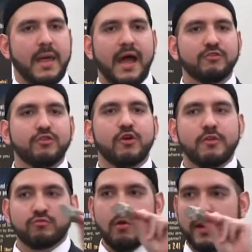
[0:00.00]
How do you know
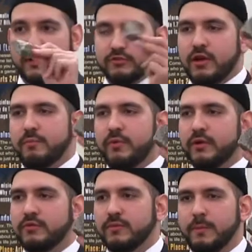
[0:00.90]
this rock had a start
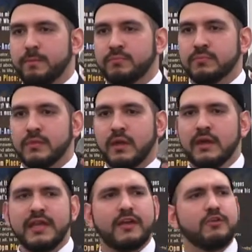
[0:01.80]
point?
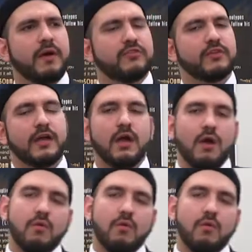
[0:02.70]
Yeah, you might say,